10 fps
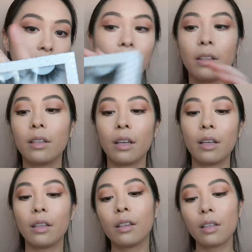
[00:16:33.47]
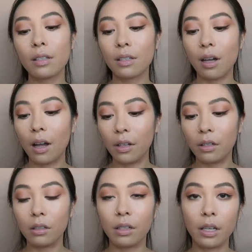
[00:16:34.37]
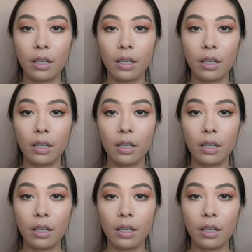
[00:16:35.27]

and they're in the style